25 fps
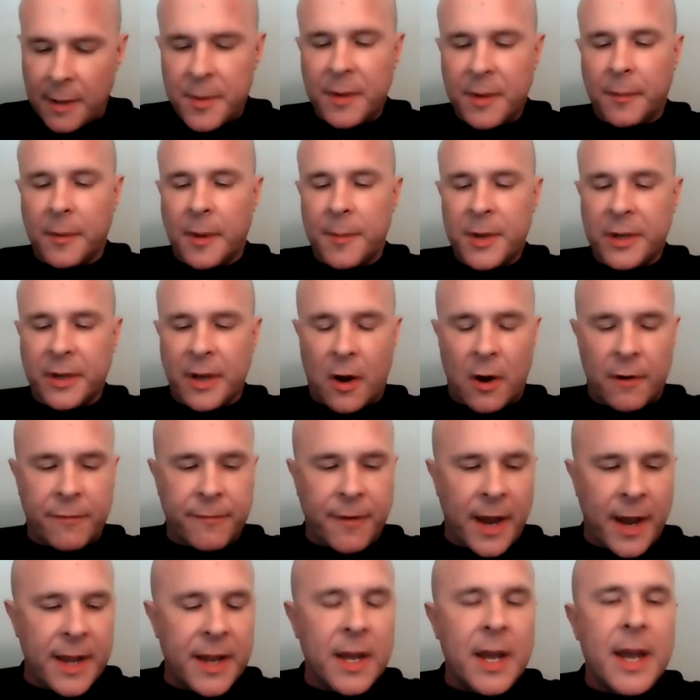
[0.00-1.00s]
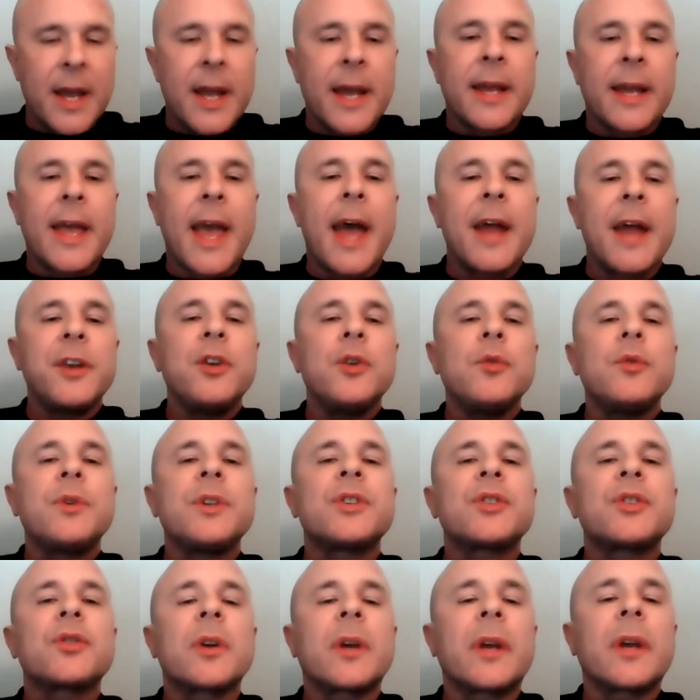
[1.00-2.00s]
Let I, me, don't know what kind, I don't know what Can kind of
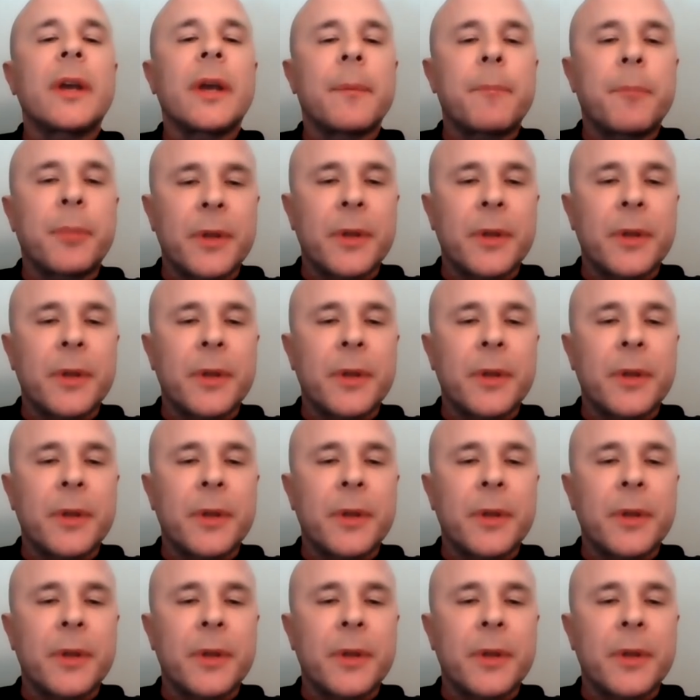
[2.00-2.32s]
experiment